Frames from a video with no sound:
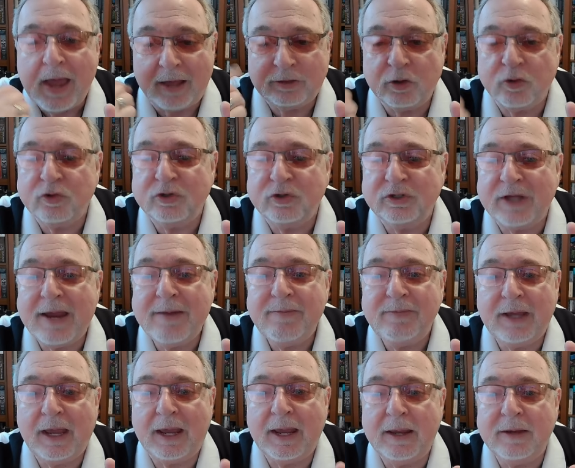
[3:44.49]
at those same
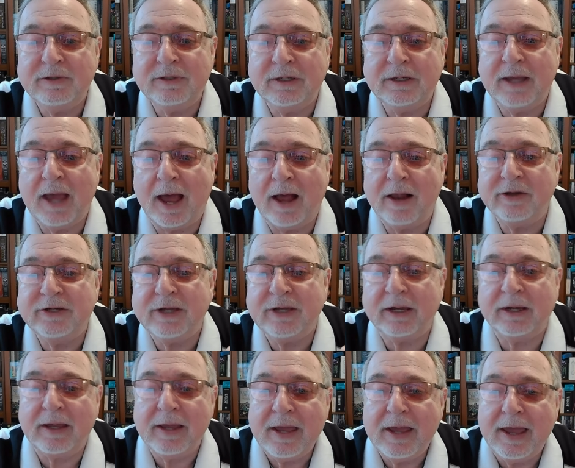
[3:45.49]
games, the
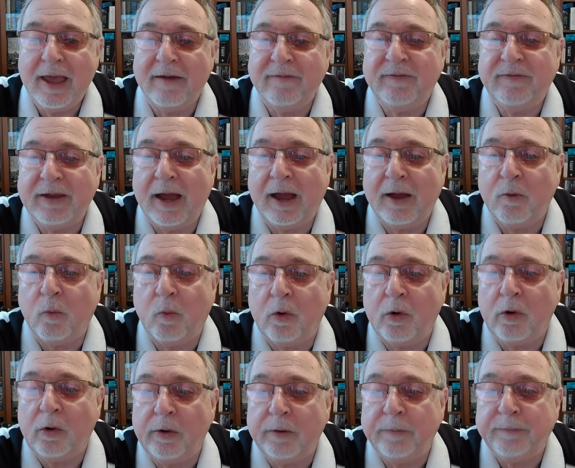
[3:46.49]
Alltech FEI
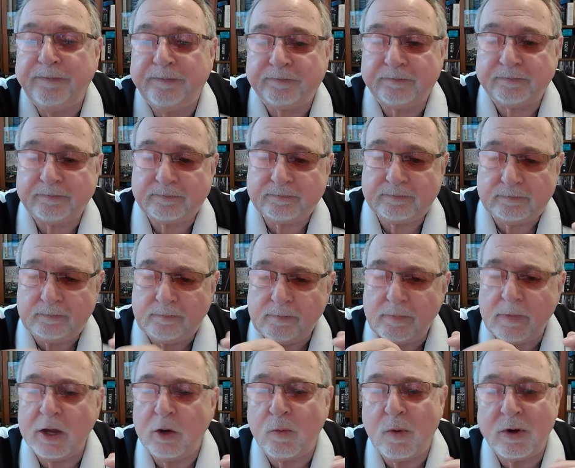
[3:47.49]
World
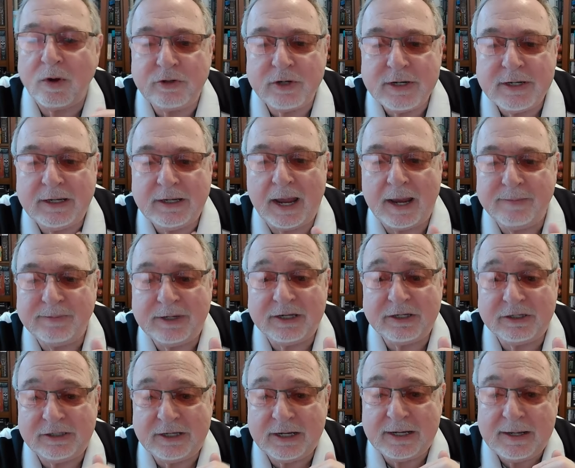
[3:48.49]
Equestrian Games,
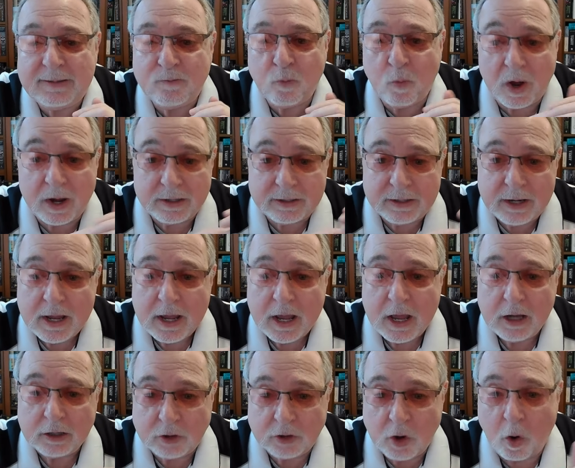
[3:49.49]
his team won
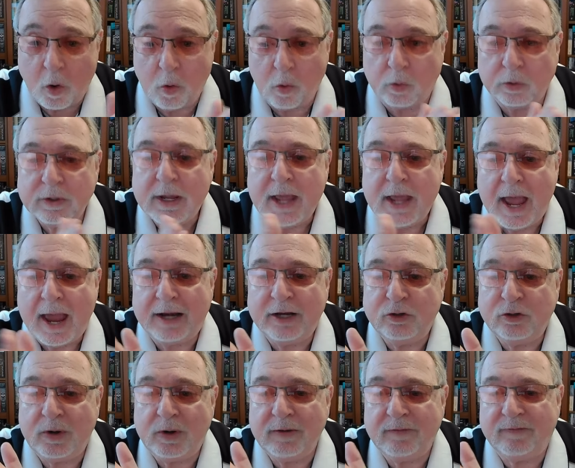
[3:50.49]
gold. And in
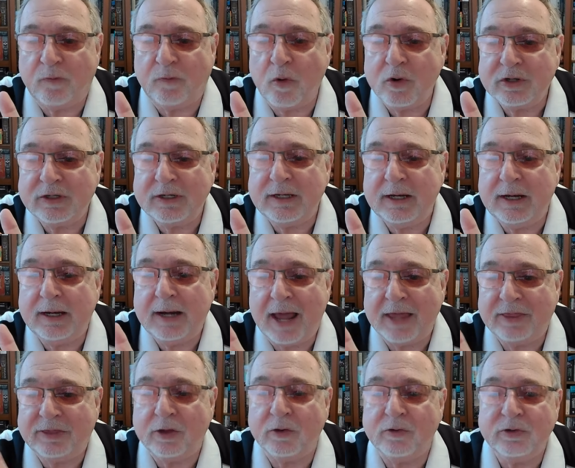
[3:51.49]
2014,
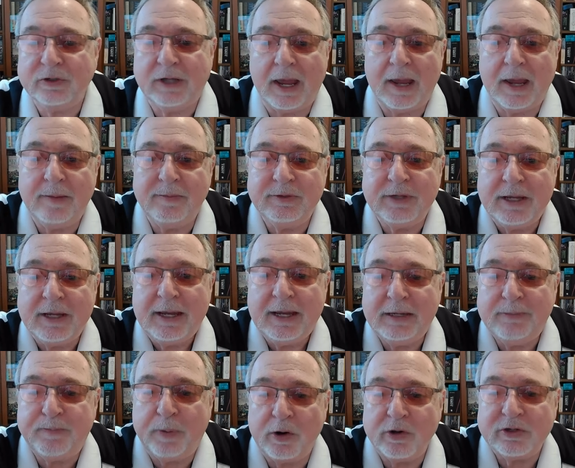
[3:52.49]
at those games, he
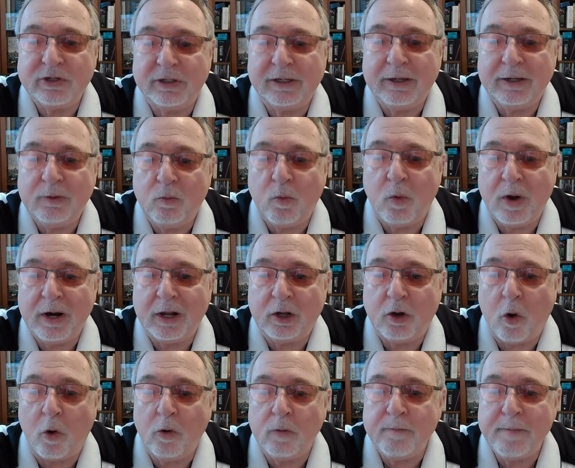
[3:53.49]
personally won a
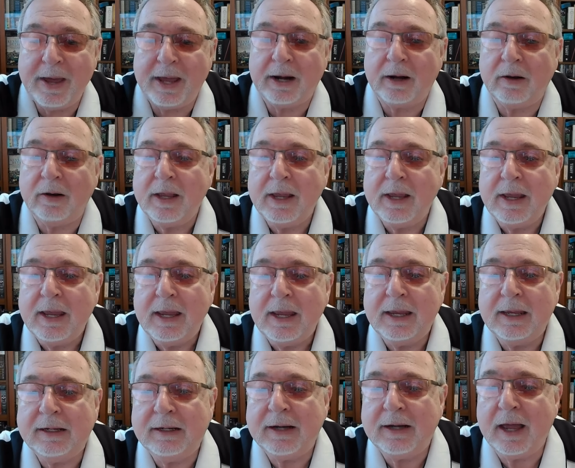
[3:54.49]
gold medal
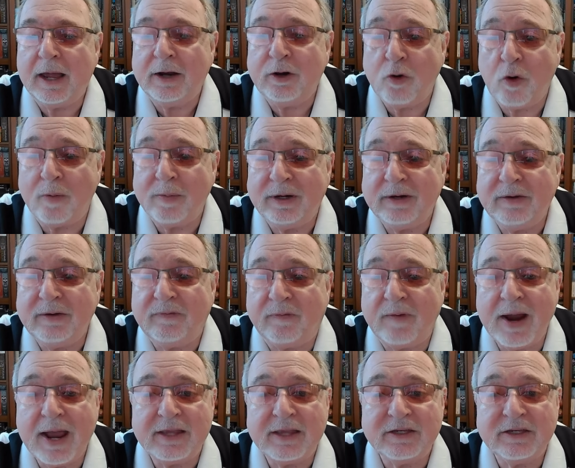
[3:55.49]
in uh, Normandy,
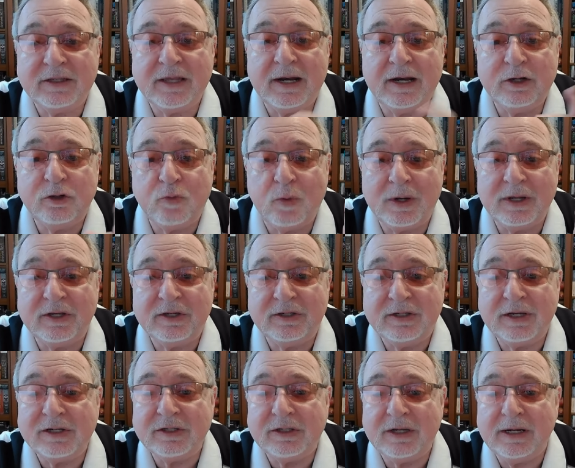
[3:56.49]
France. Then in
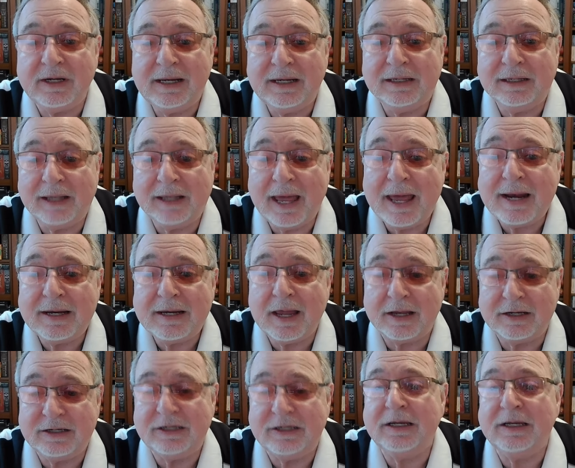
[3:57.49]
2016, he led a
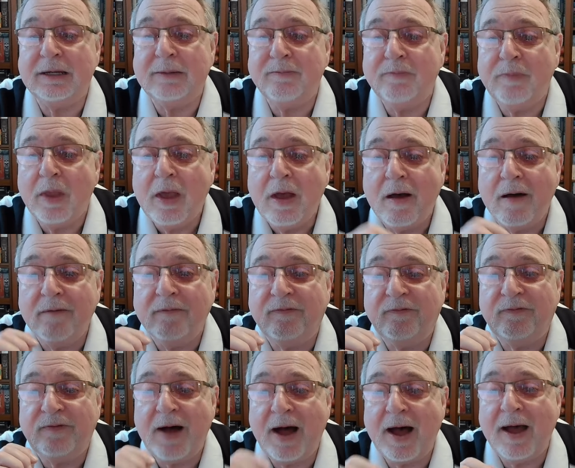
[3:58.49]
team of
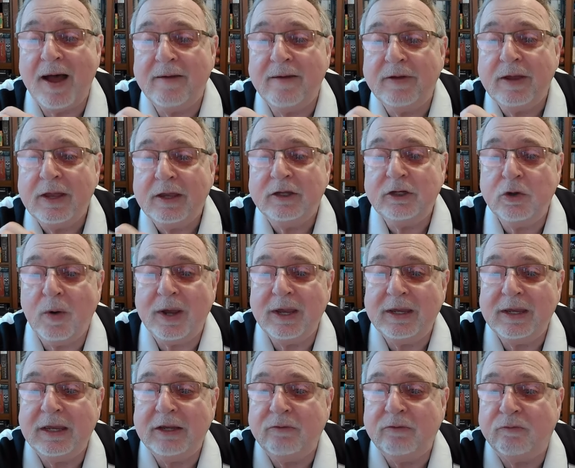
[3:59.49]
five
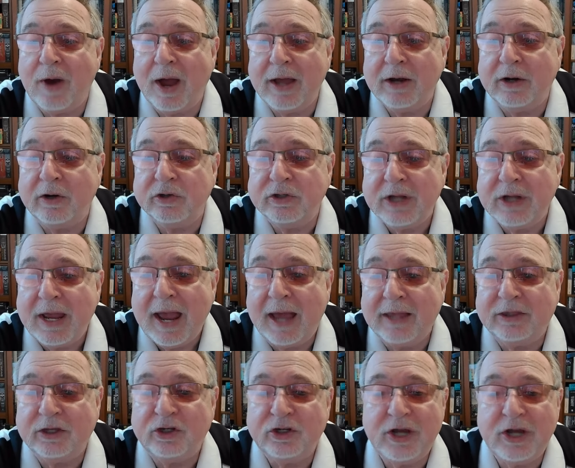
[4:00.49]
UAE riders
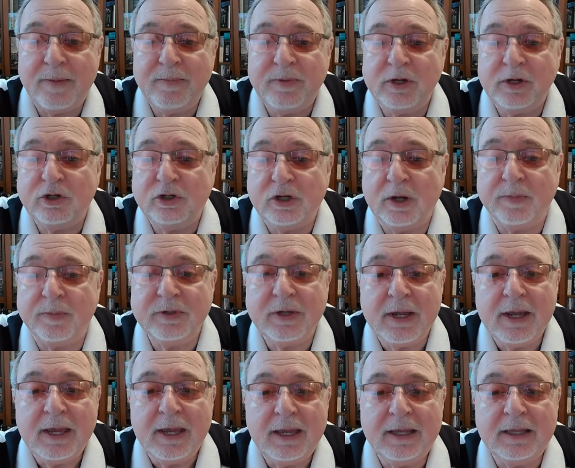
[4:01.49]
at the championships
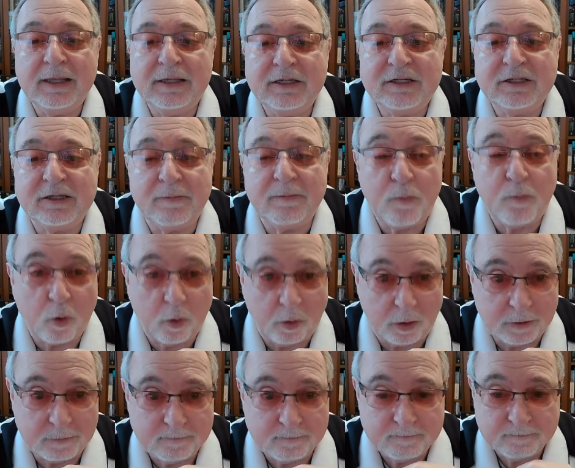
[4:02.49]
in Samorin.